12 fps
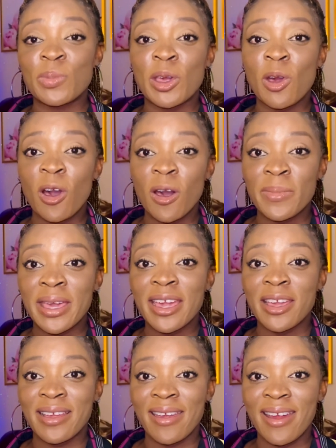becoming
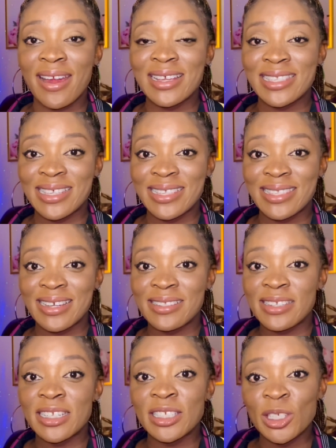a care
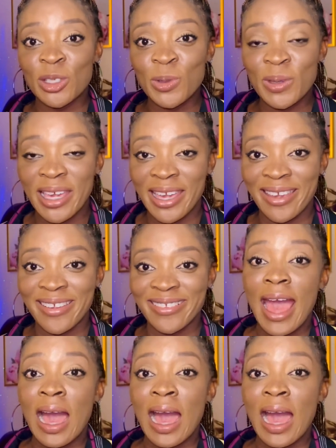assistant in the UK.